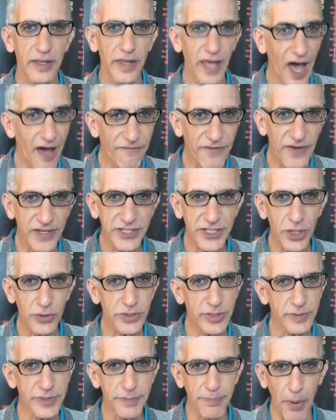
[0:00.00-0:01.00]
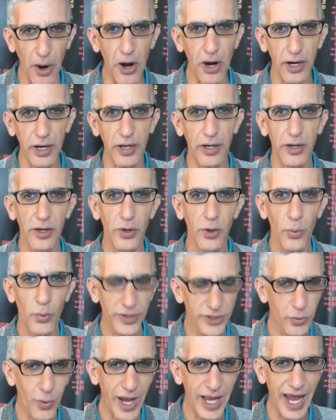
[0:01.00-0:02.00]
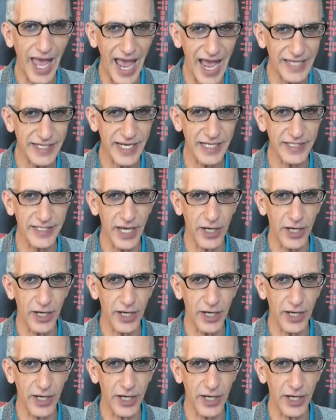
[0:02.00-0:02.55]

The offense showed some spark with Dwayne Haskins